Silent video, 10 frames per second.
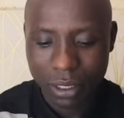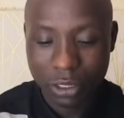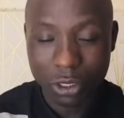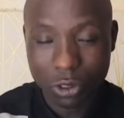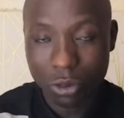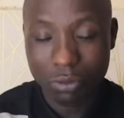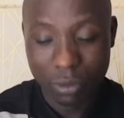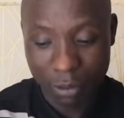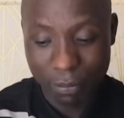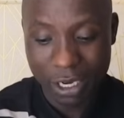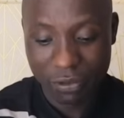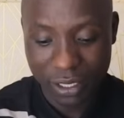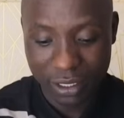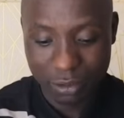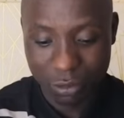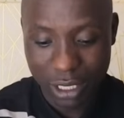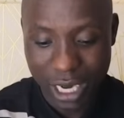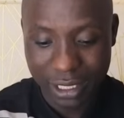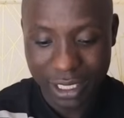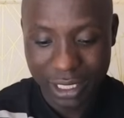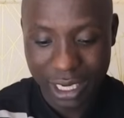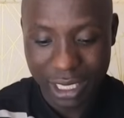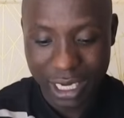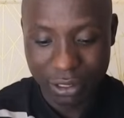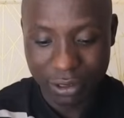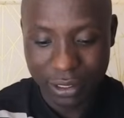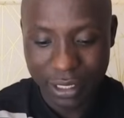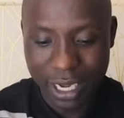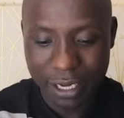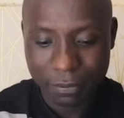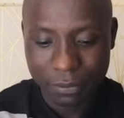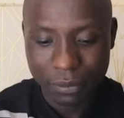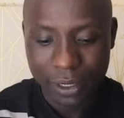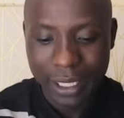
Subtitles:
it's also in part of this, what this article is saying,